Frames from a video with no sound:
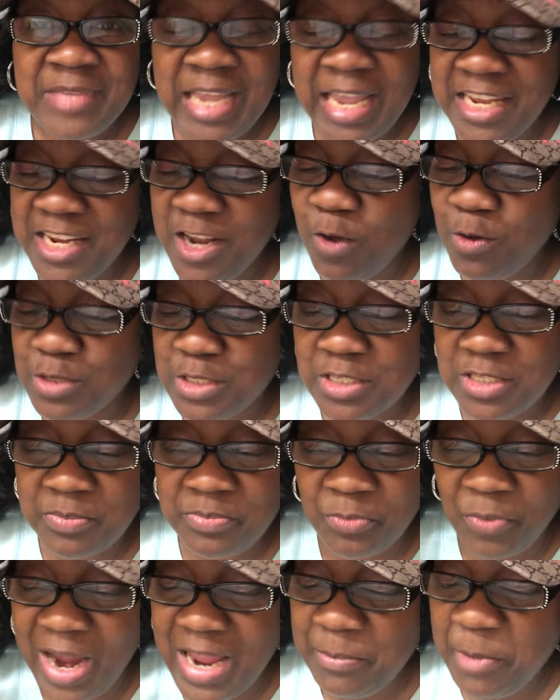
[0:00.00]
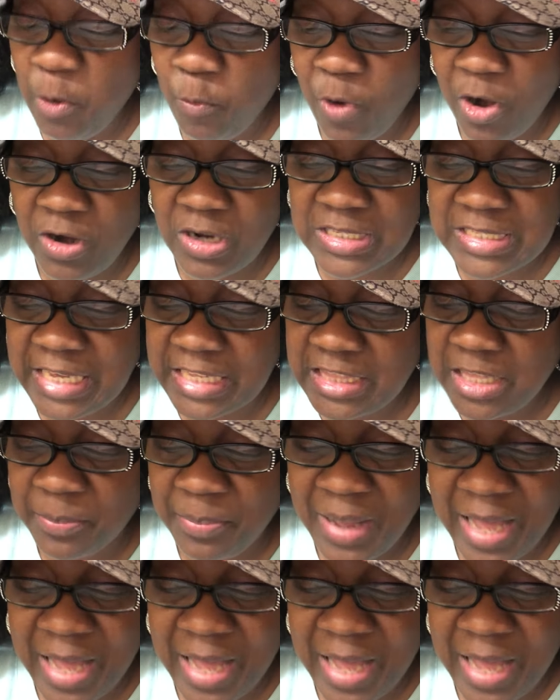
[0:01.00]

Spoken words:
and those rhema words get to